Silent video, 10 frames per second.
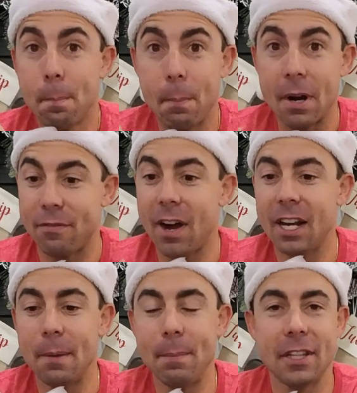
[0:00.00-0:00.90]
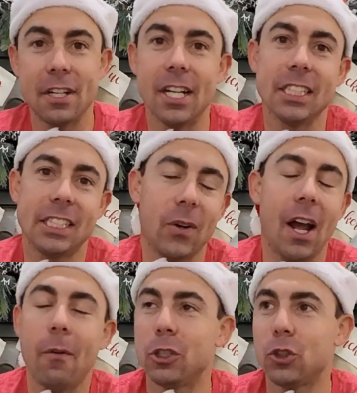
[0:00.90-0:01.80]
But it finally bit the dust. You know,
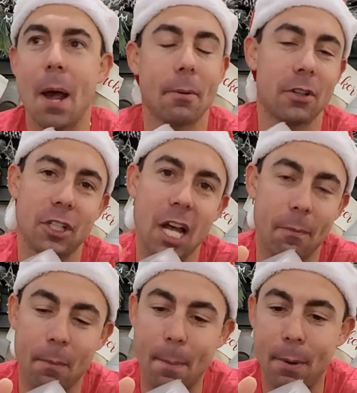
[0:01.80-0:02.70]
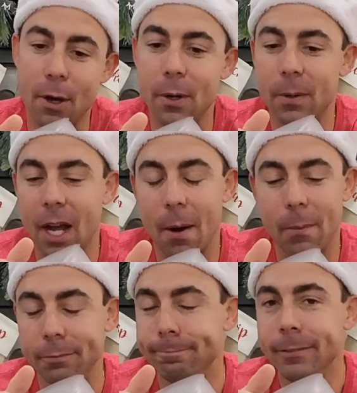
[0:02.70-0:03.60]
I was strapping on the top of my boat. I
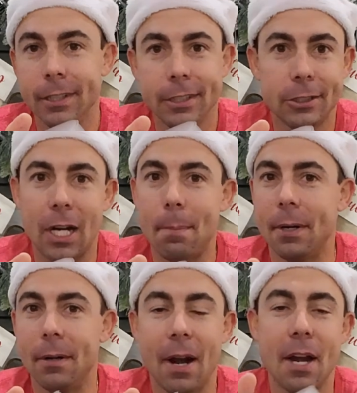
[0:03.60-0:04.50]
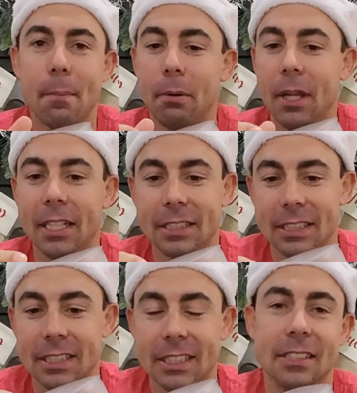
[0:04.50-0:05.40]
would strap it in random
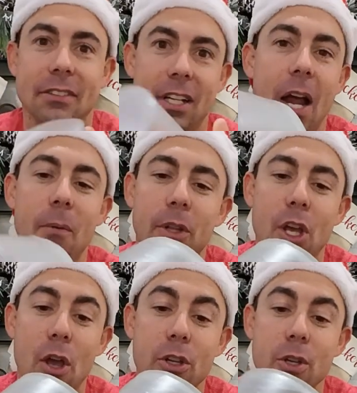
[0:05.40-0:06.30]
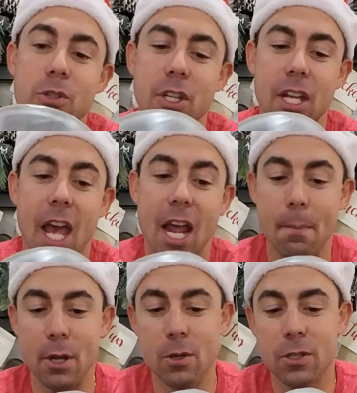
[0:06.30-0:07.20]
places, and I really used it and
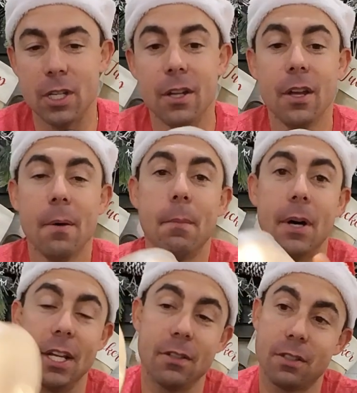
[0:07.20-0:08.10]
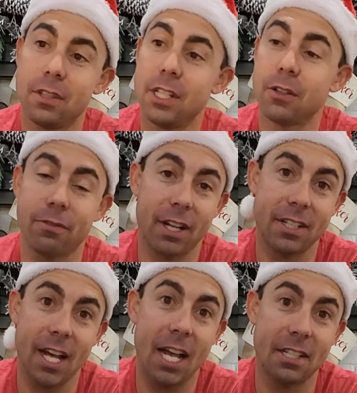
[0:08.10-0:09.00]
abused it. But these are
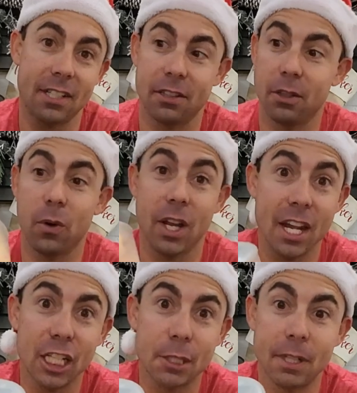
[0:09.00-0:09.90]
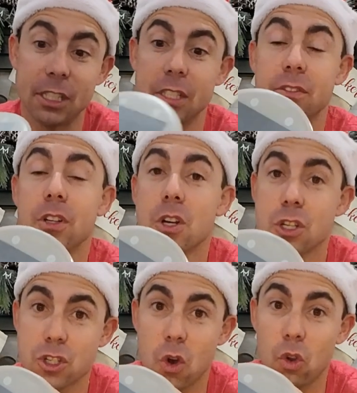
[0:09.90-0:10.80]
fantastic, little inexpensive,
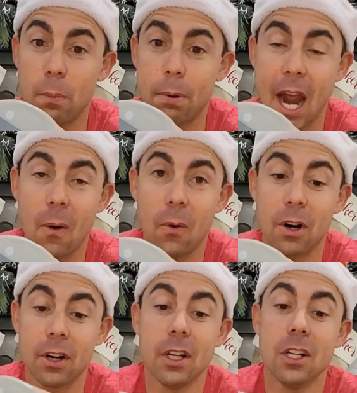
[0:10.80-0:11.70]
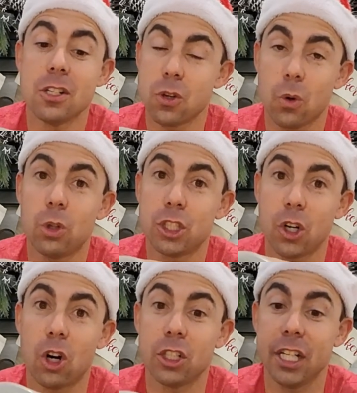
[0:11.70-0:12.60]
solar-powered, solar
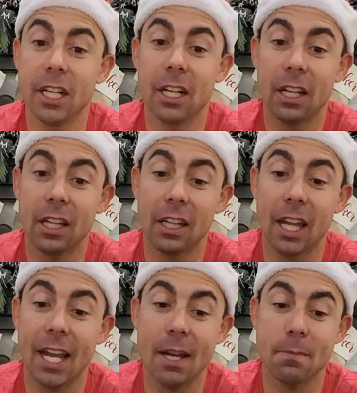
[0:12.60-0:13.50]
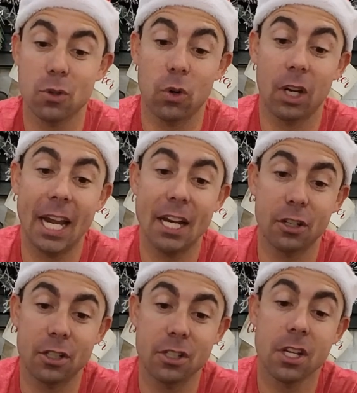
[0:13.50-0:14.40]
charging lamps or
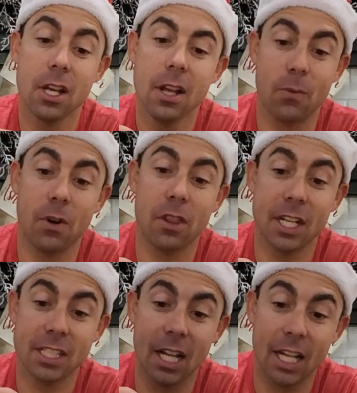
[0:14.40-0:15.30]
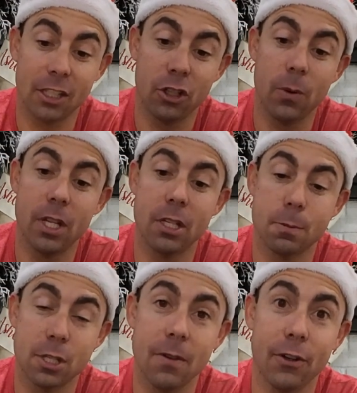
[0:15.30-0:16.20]
lanterns. One of the things I like to do with it
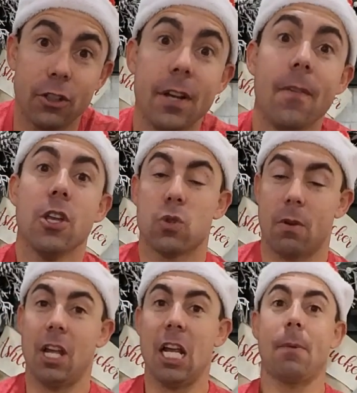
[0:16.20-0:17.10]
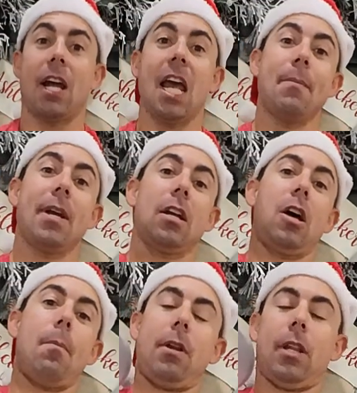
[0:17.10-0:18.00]
specifically is when I'm laying in my hammock,
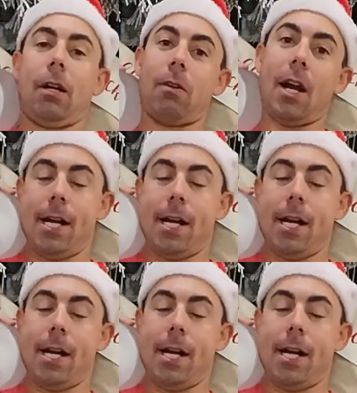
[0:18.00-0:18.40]
I'll put it like right